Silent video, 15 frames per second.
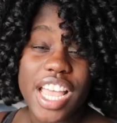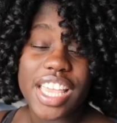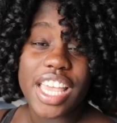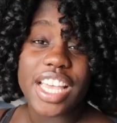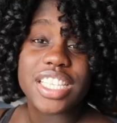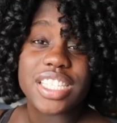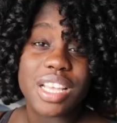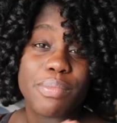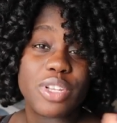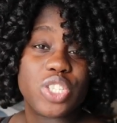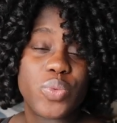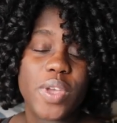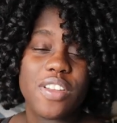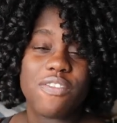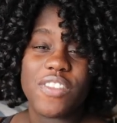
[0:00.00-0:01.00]
I guess, in
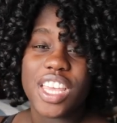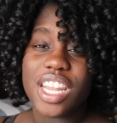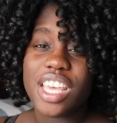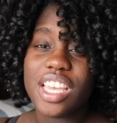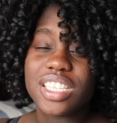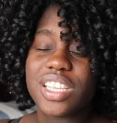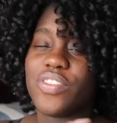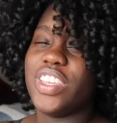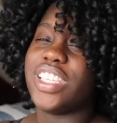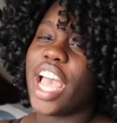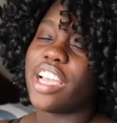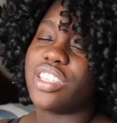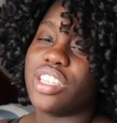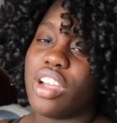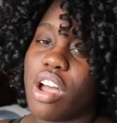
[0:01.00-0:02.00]
between feedings if he's
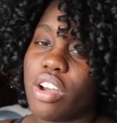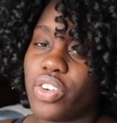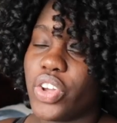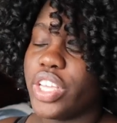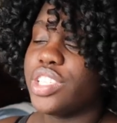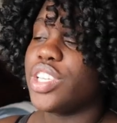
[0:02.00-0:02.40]
actually hungry.